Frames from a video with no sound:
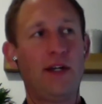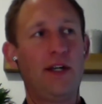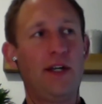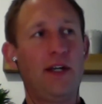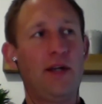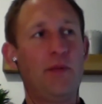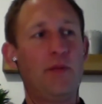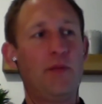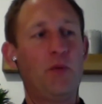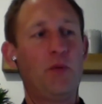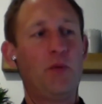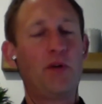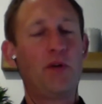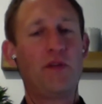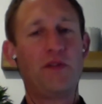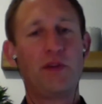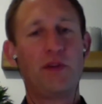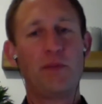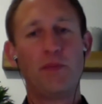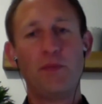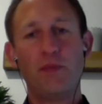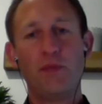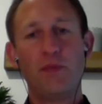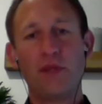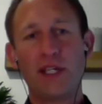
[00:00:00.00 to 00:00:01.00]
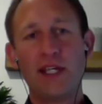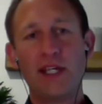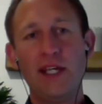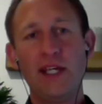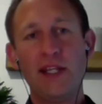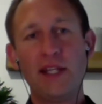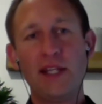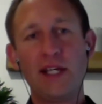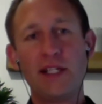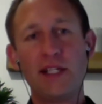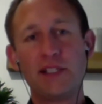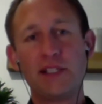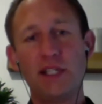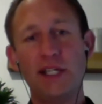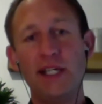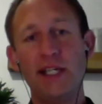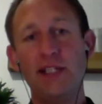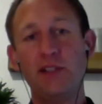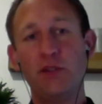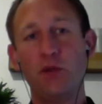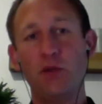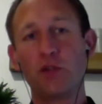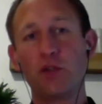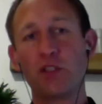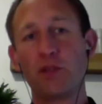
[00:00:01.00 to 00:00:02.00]
But one of the key things that he
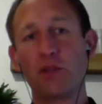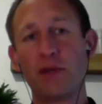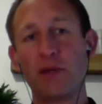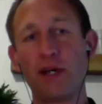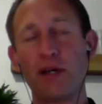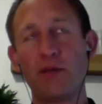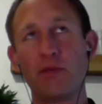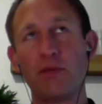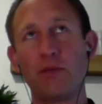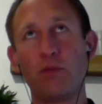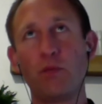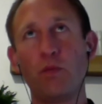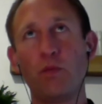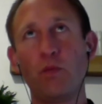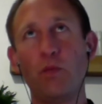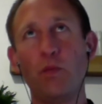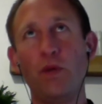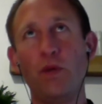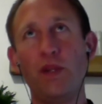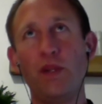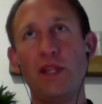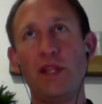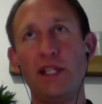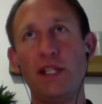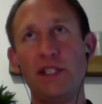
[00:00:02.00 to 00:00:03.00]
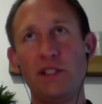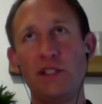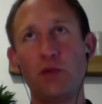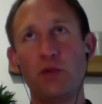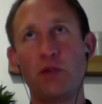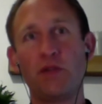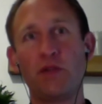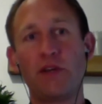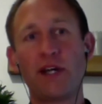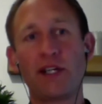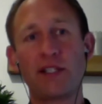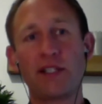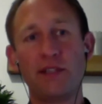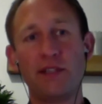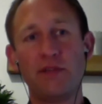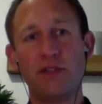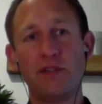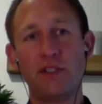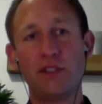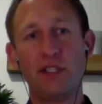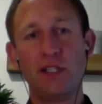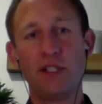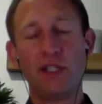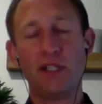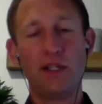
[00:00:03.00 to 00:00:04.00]
talks about with this sort of
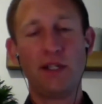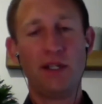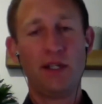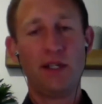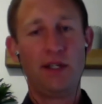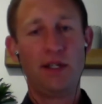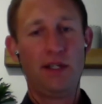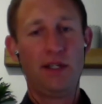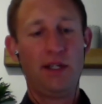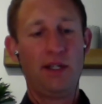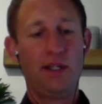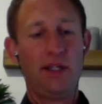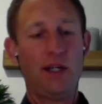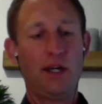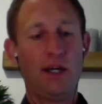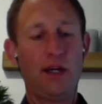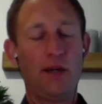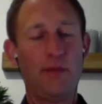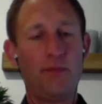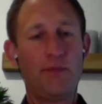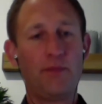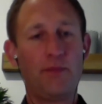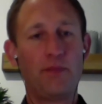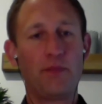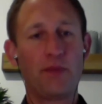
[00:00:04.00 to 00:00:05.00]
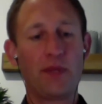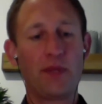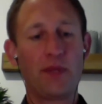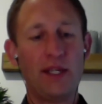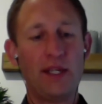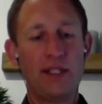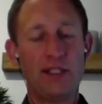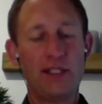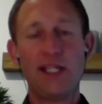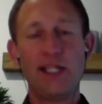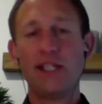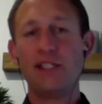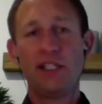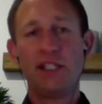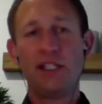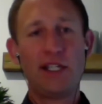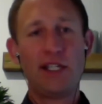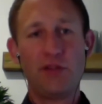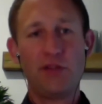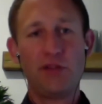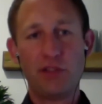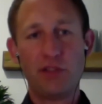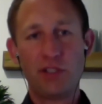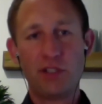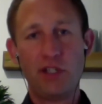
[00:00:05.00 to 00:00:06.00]
activity is, yes, you get
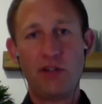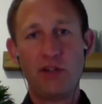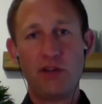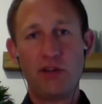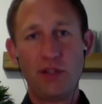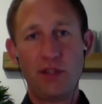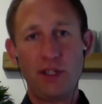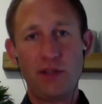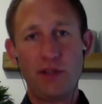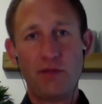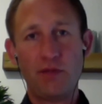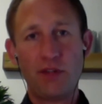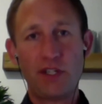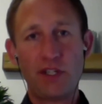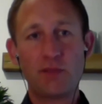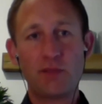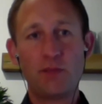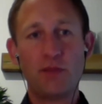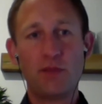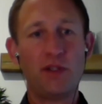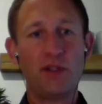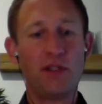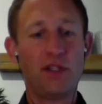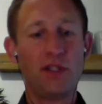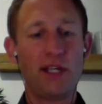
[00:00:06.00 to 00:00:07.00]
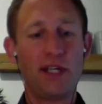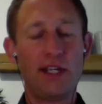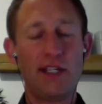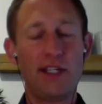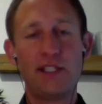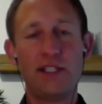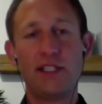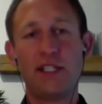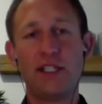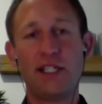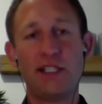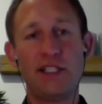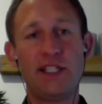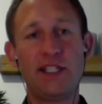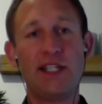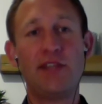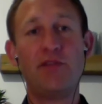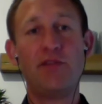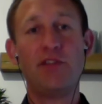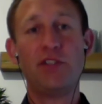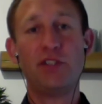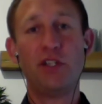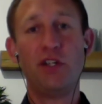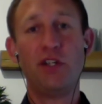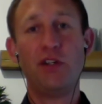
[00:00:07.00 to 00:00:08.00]
your return on the investment. Yes, you get the
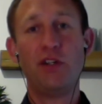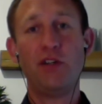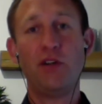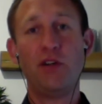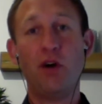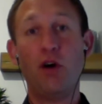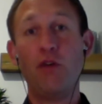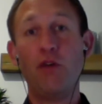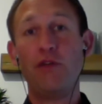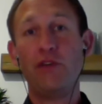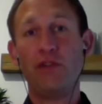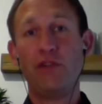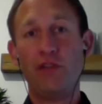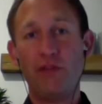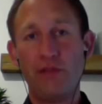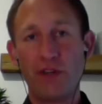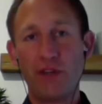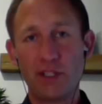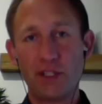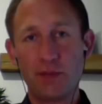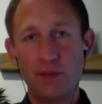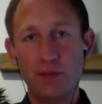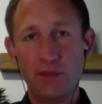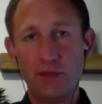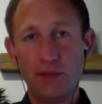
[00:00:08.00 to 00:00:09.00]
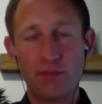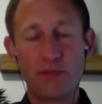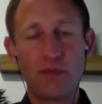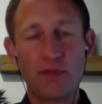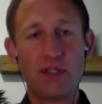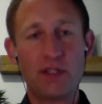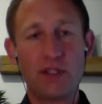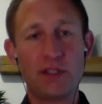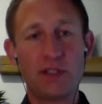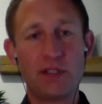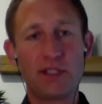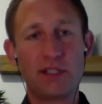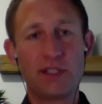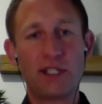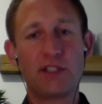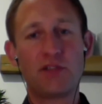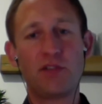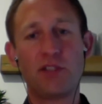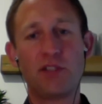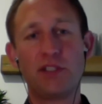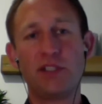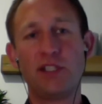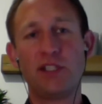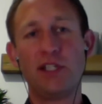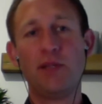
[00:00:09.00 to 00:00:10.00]
return of your investment as a SaaS
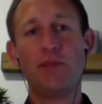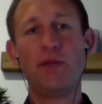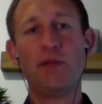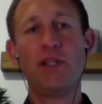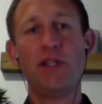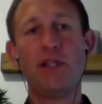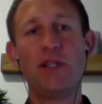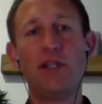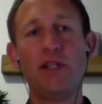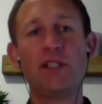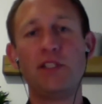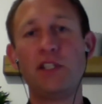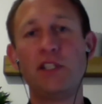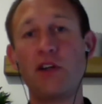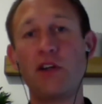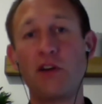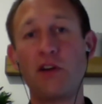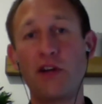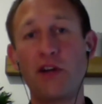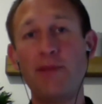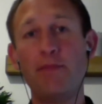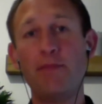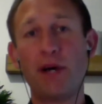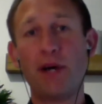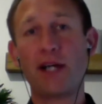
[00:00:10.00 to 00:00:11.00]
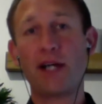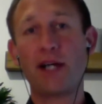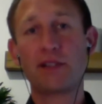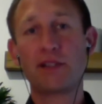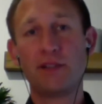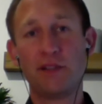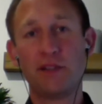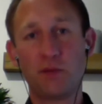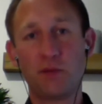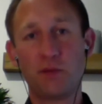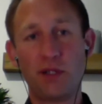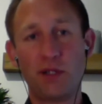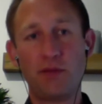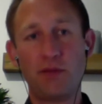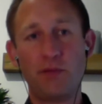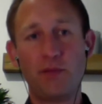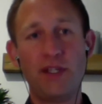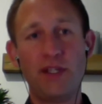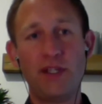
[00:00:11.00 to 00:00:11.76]
trustee, but it's the return on impact as well.